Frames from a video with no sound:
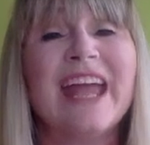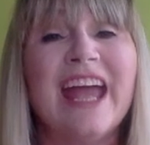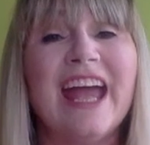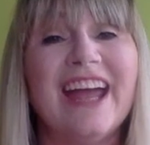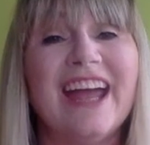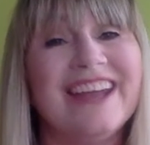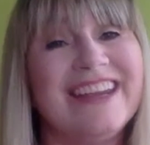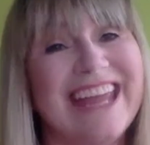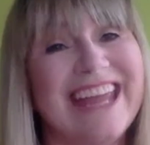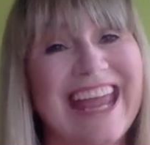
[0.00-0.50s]

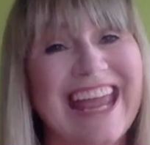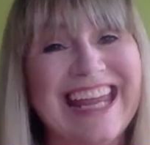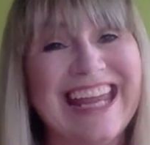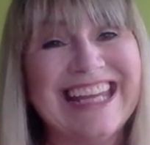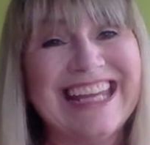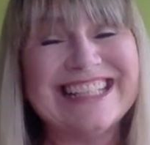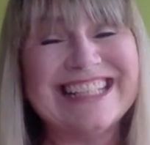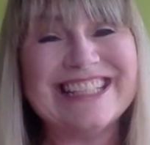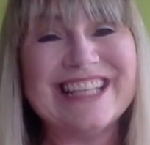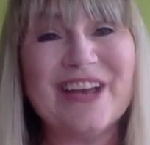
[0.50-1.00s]

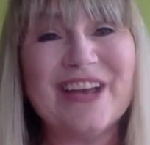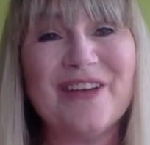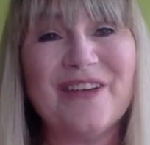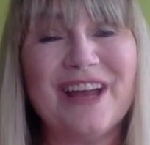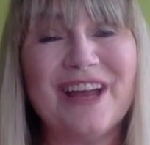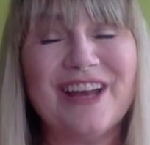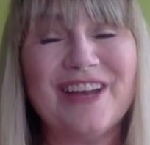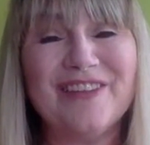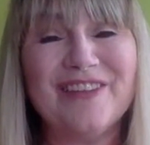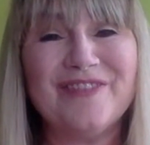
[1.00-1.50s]
Okay, so
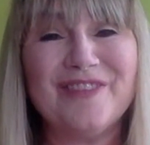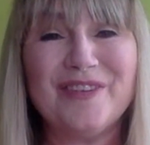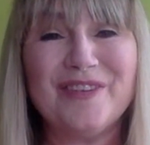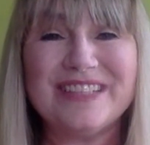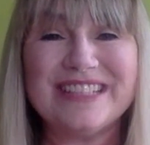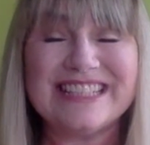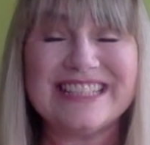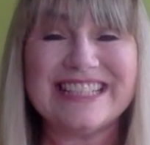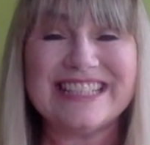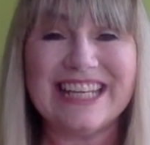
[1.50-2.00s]
I look forward
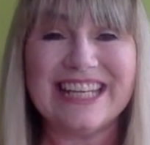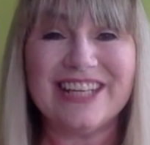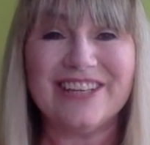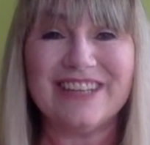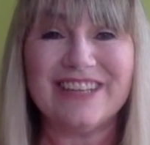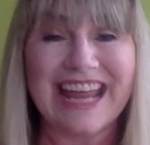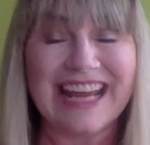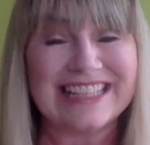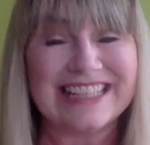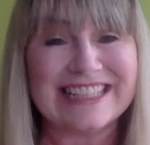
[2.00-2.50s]
to seeing you
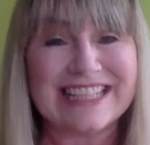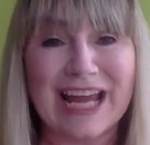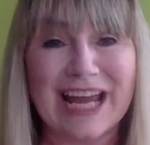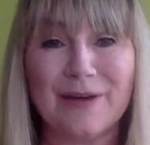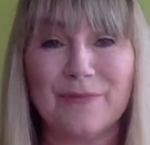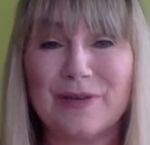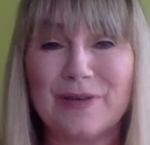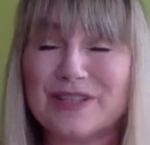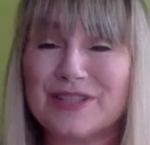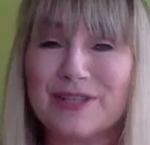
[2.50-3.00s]
next
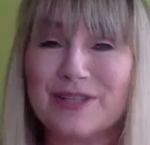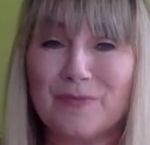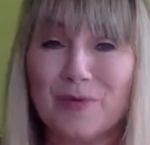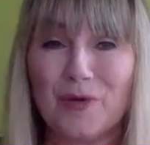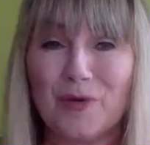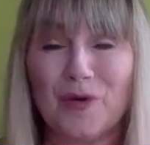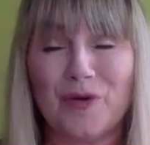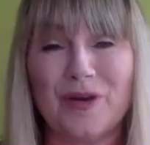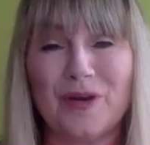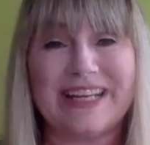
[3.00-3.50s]
time with some
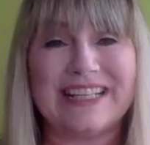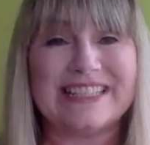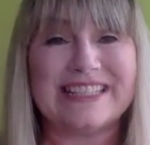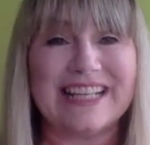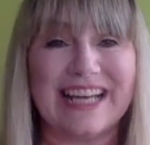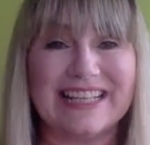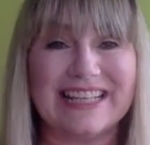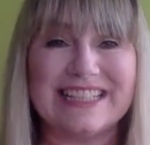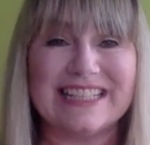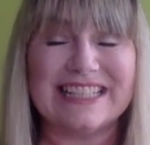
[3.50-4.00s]
more
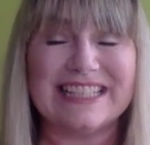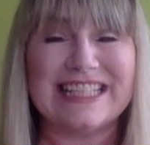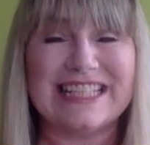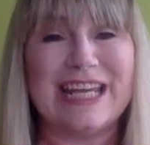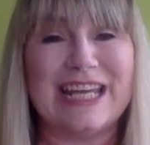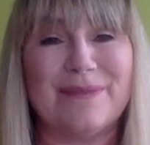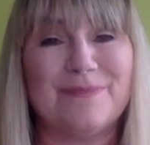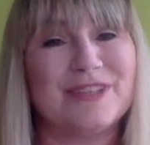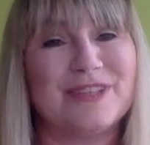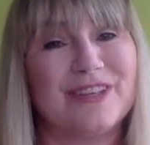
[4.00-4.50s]
exciting
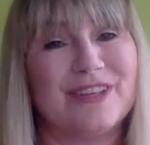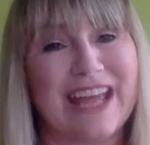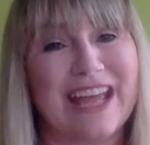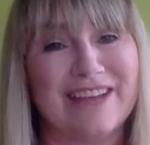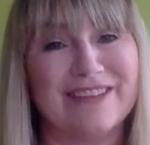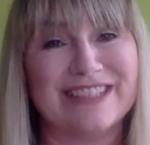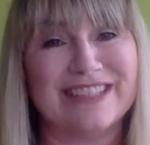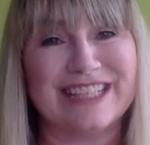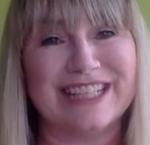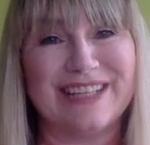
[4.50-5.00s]
tips on how
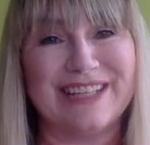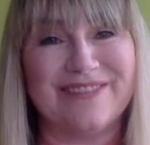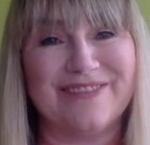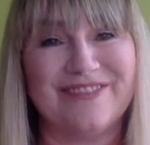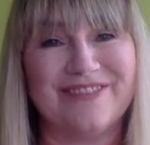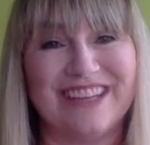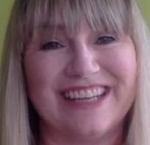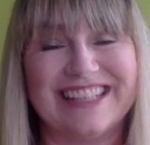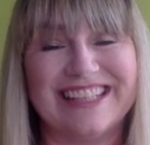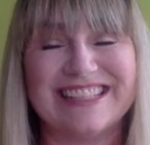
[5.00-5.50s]
to keep
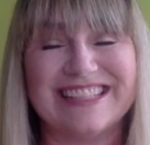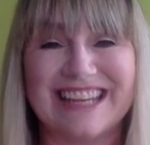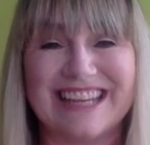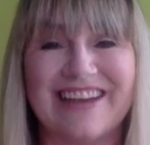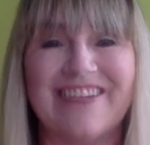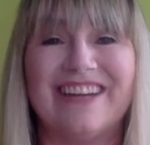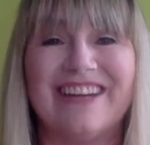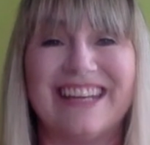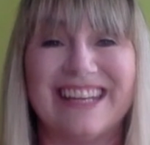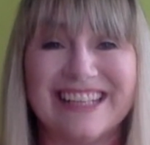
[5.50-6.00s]
fit,
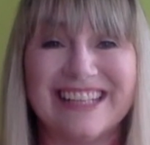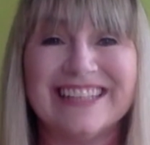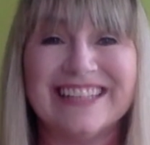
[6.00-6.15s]
Terry.